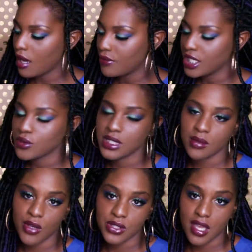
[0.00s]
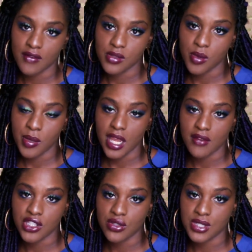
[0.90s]
this was the most comfortable pair of
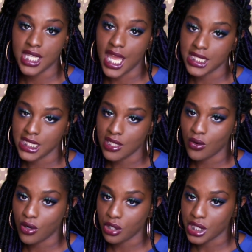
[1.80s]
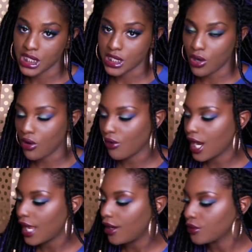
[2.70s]
shoes that I did order this go
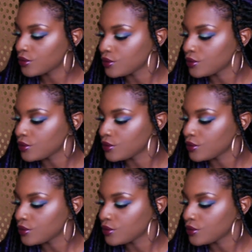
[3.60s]
around.